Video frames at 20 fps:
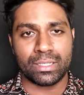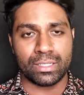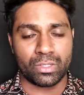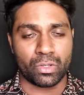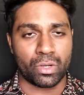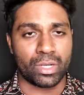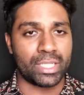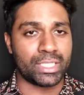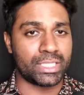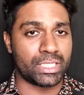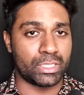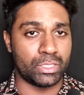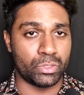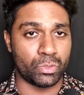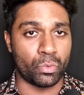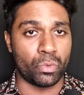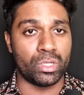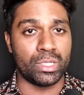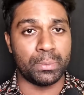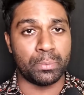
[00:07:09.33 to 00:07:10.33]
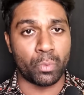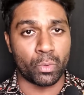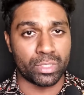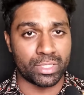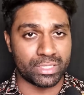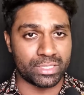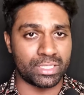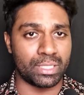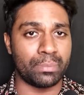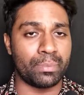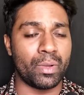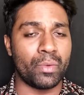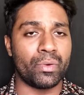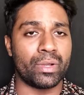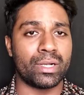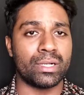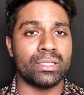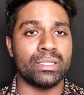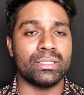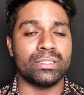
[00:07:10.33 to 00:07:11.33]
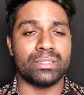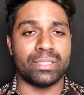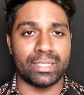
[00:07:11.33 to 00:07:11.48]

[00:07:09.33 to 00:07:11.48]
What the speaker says: Knowledge is only potential power.